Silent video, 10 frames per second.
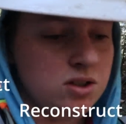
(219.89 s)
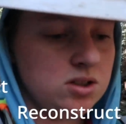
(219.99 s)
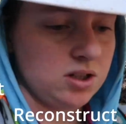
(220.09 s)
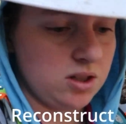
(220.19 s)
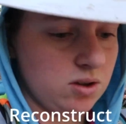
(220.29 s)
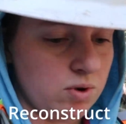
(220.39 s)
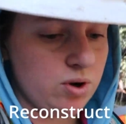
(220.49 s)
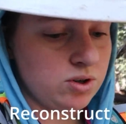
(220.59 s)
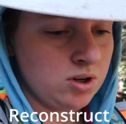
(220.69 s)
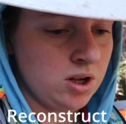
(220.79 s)
so that the
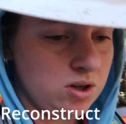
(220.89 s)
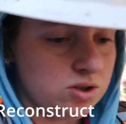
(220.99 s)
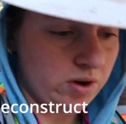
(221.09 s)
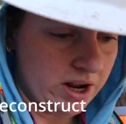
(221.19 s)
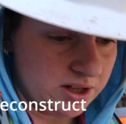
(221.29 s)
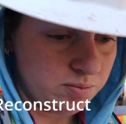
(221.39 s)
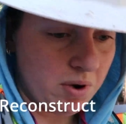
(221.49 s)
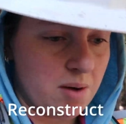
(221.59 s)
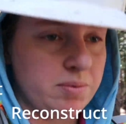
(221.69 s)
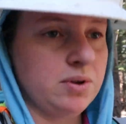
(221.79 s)
road drains
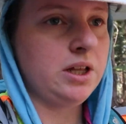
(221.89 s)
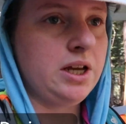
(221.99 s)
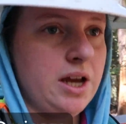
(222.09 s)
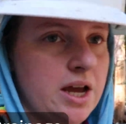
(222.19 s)
properly